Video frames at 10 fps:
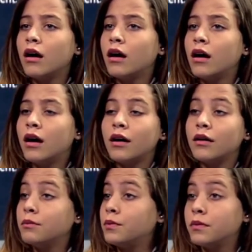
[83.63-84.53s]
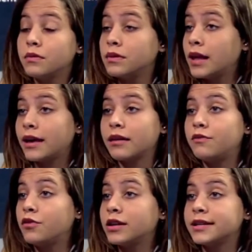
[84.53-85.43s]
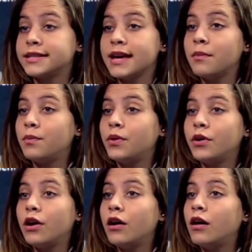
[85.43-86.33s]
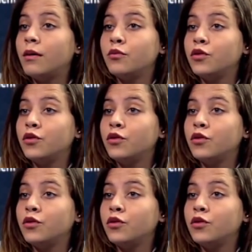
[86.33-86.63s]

Like, for example,